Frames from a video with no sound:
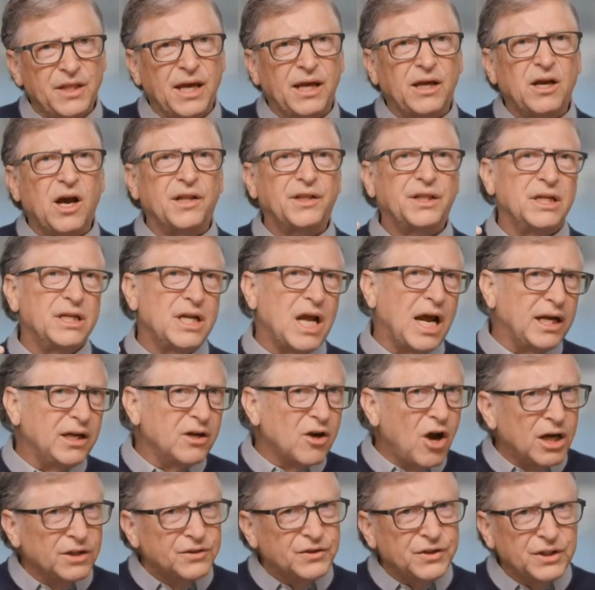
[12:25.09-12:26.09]
They got the
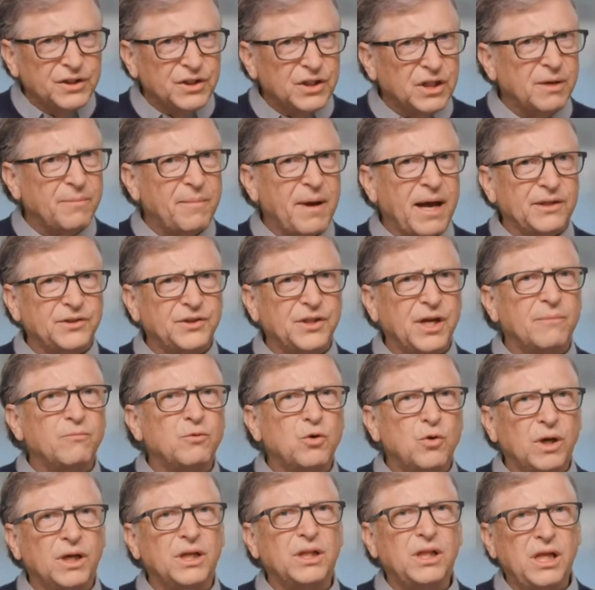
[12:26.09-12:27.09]
diagnostics capacity
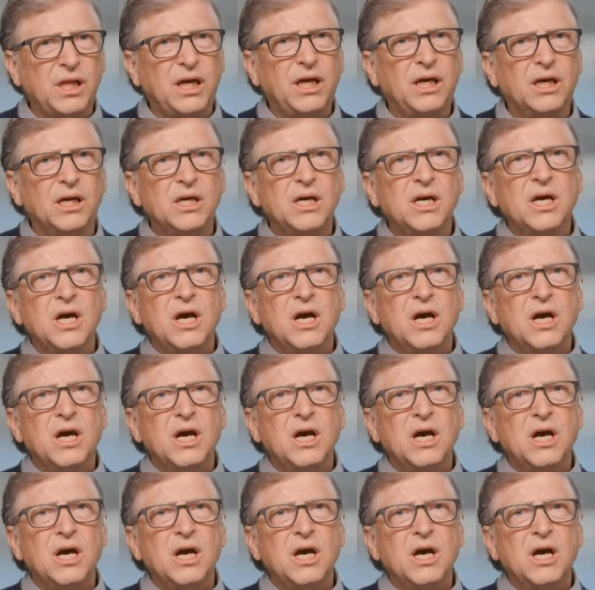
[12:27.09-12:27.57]
up quickly.